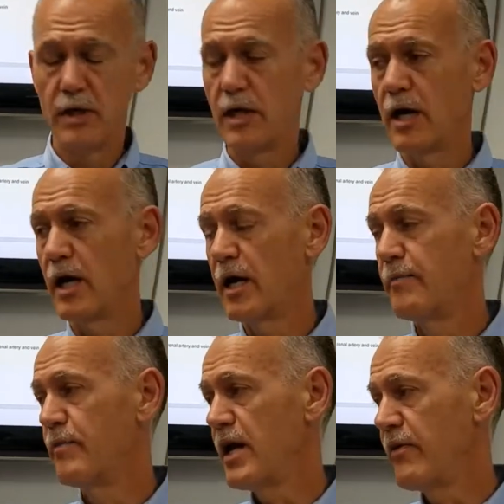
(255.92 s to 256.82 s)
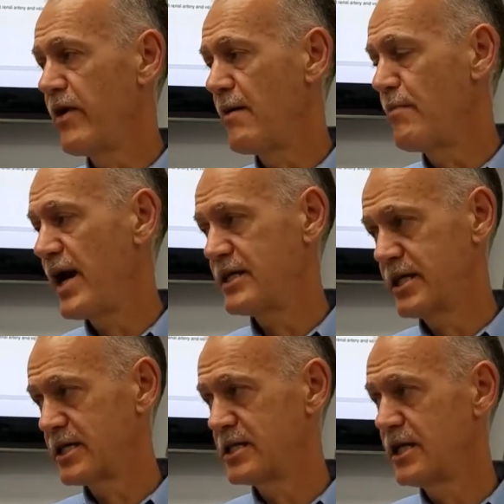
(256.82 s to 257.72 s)
and that mass
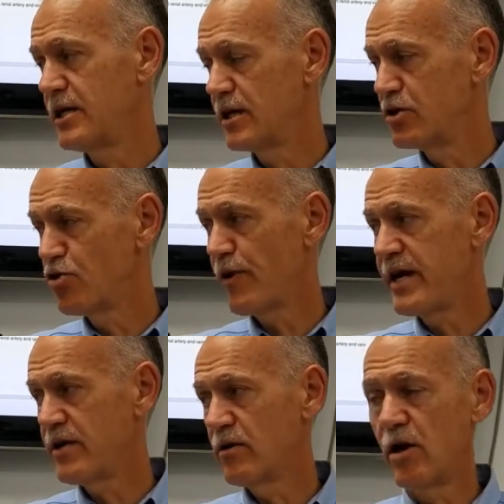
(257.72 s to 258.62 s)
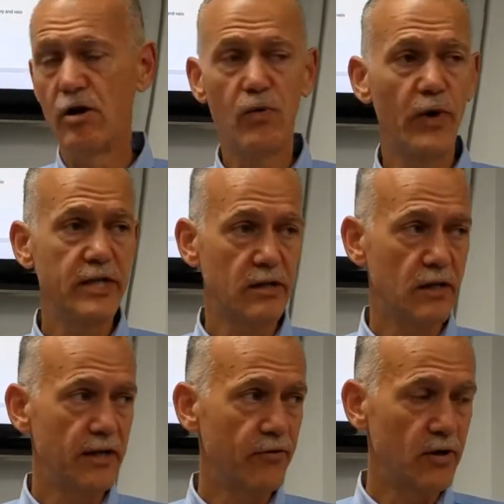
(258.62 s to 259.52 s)
extended cranial all the way to the
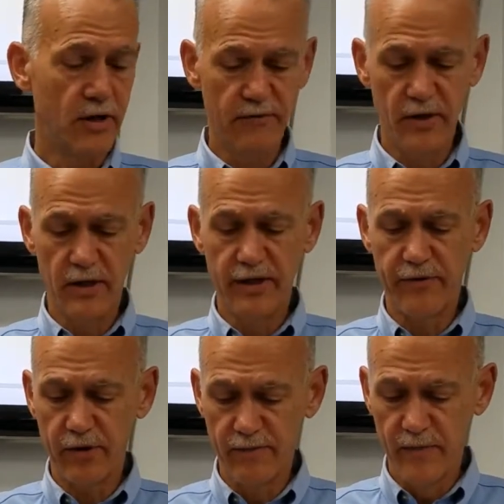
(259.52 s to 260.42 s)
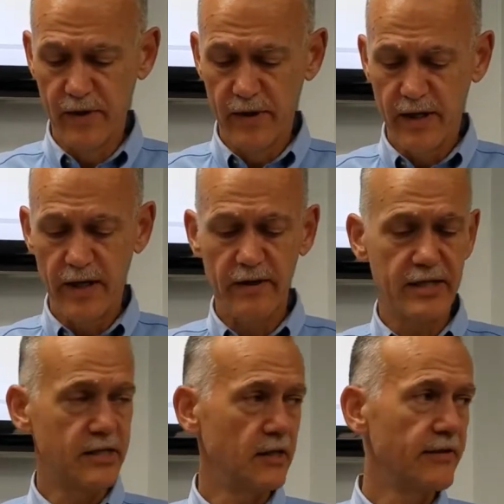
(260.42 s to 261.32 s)
level of the liver.
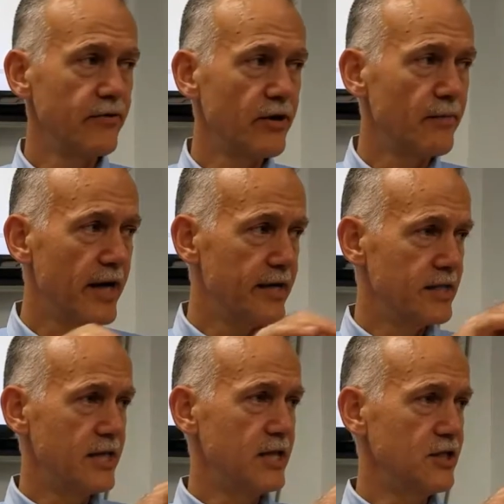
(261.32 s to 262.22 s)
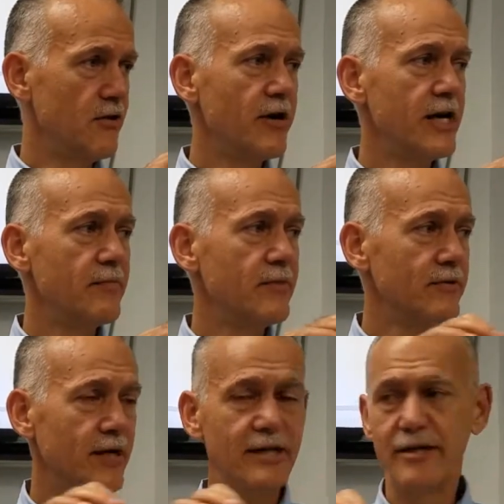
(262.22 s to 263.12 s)
That's the liver in my sketchogram
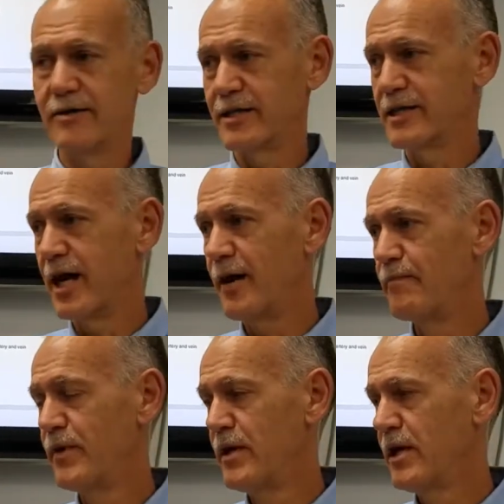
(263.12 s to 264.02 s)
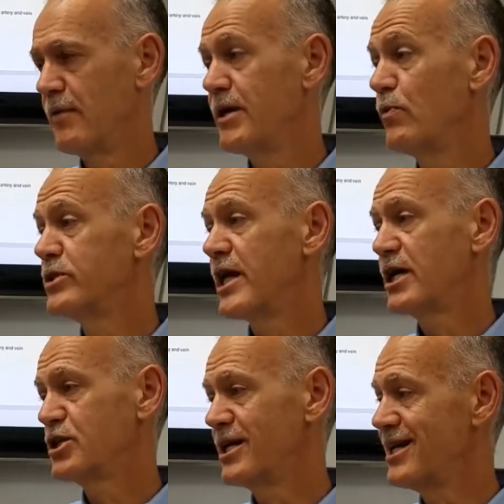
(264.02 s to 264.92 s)
right there at the top. It was
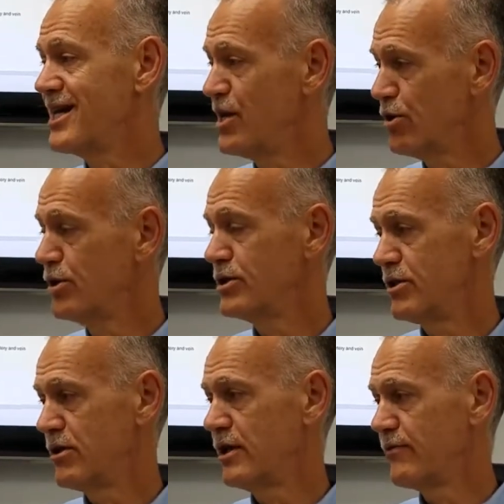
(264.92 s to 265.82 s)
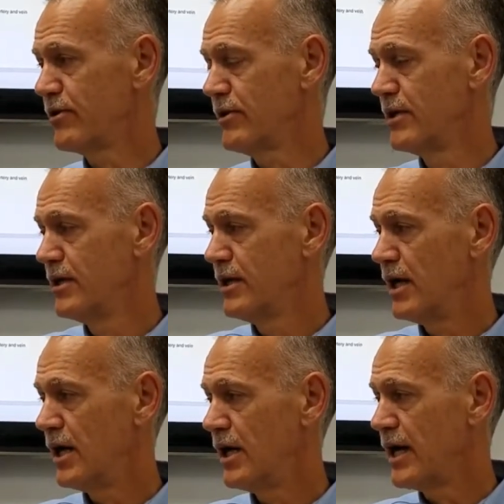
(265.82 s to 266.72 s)
actually adhered to the liver,
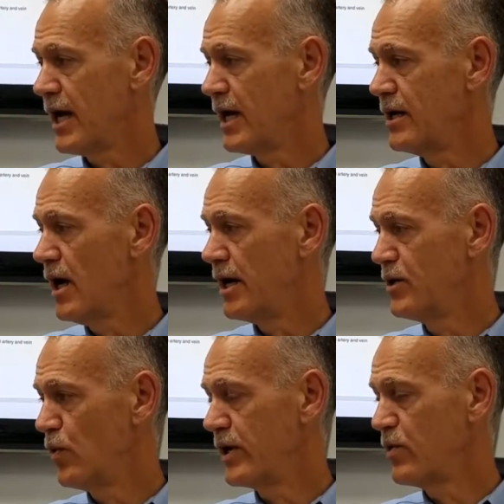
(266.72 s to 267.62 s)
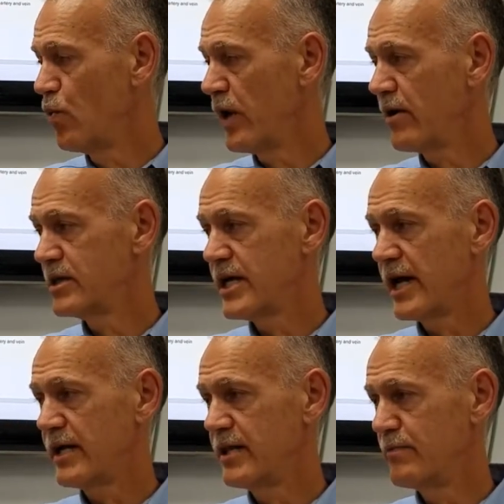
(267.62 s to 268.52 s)
and not knowing where exactly